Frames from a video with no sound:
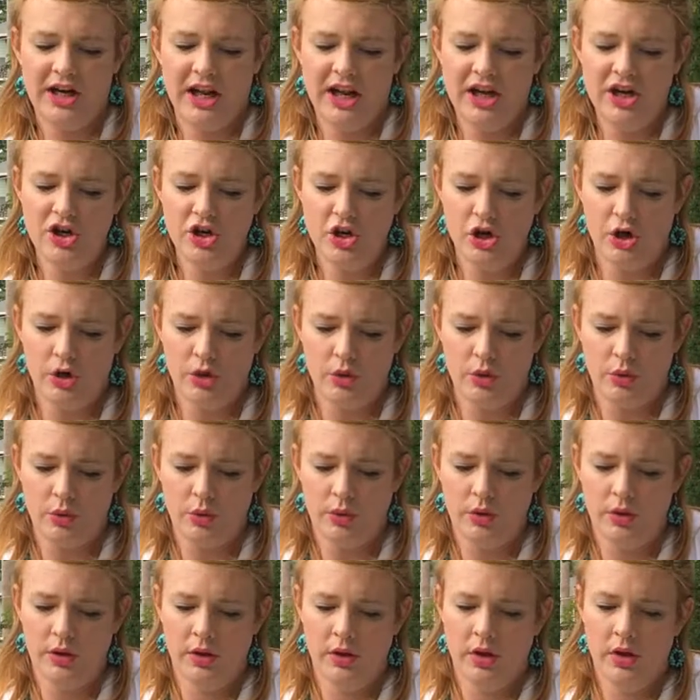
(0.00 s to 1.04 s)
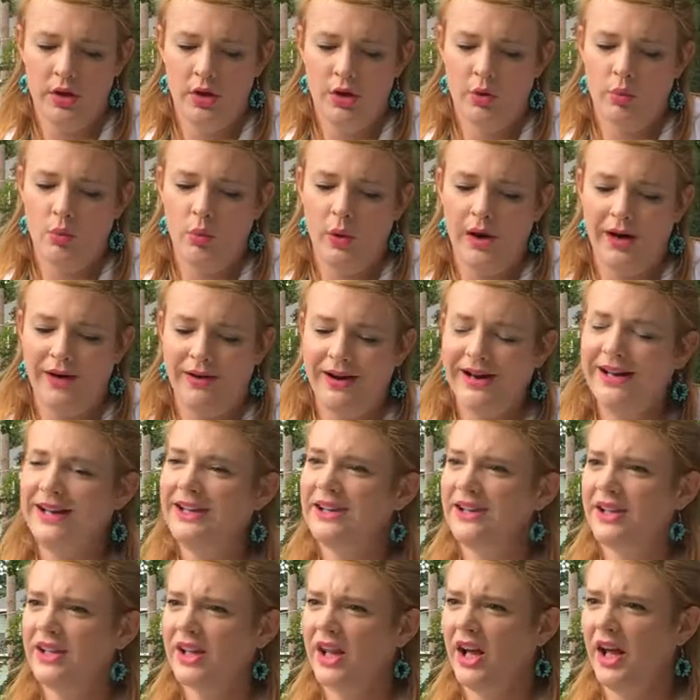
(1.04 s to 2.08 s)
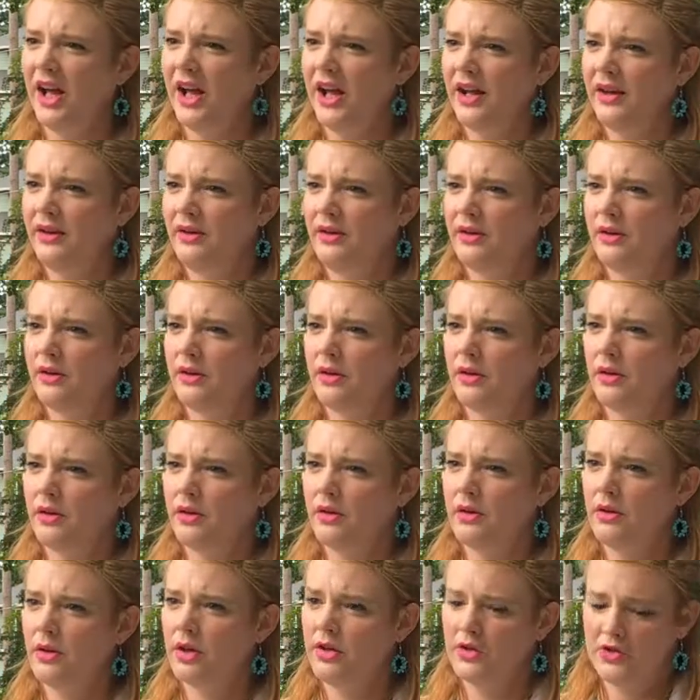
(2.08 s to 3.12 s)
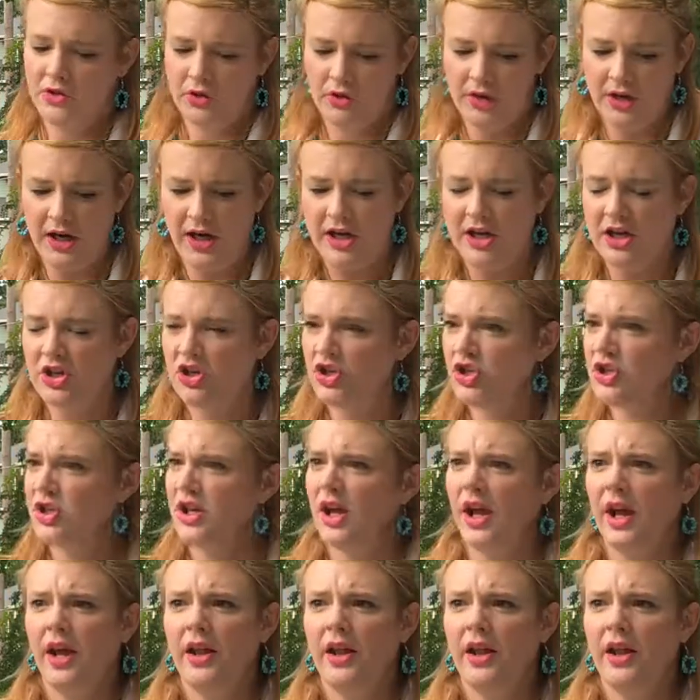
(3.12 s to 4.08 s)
And then I know where I need to cut. And so then I can just